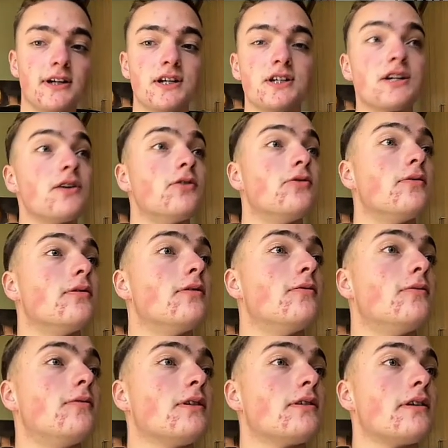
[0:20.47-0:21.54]
So
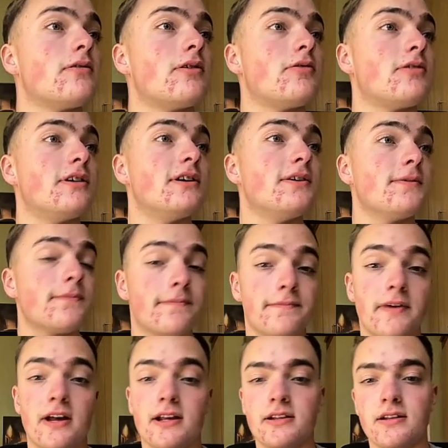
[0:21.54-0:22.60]
what I wrote here,
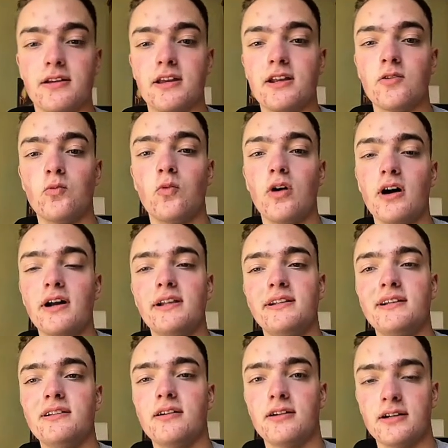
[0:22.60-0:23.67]
and again, why
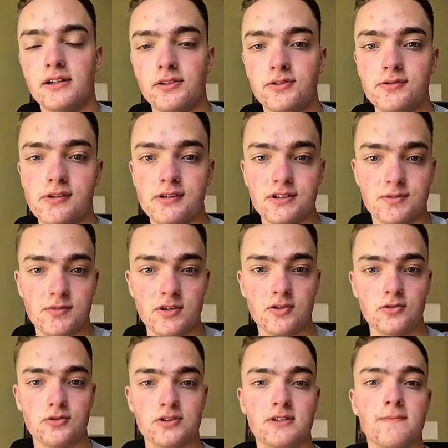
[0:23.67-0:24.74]
did I do this?
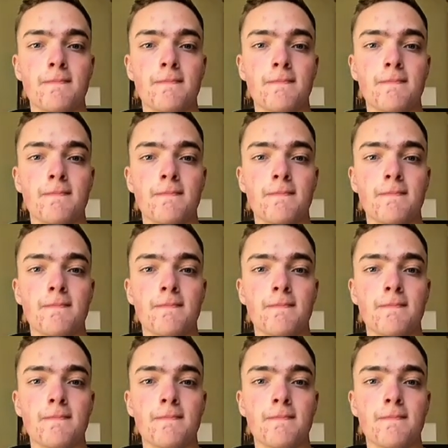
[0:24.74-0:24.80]
Because